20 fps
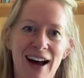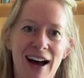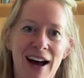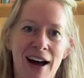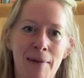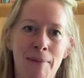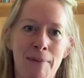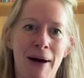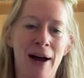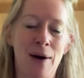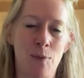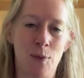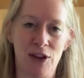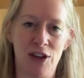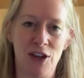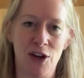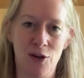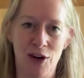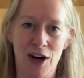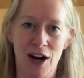and
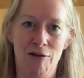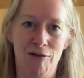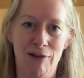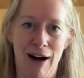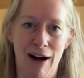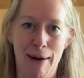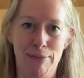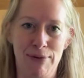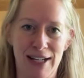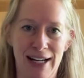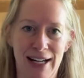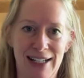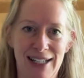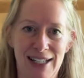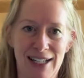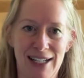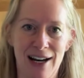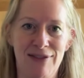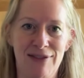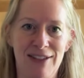with union
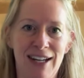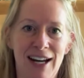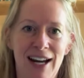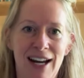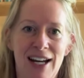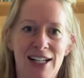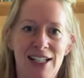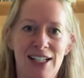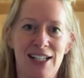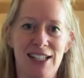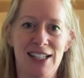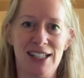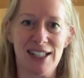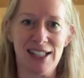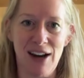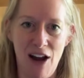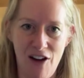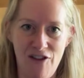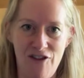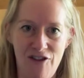representatives to
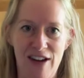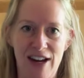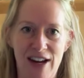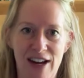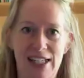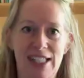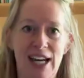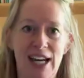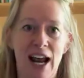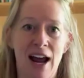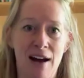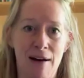surface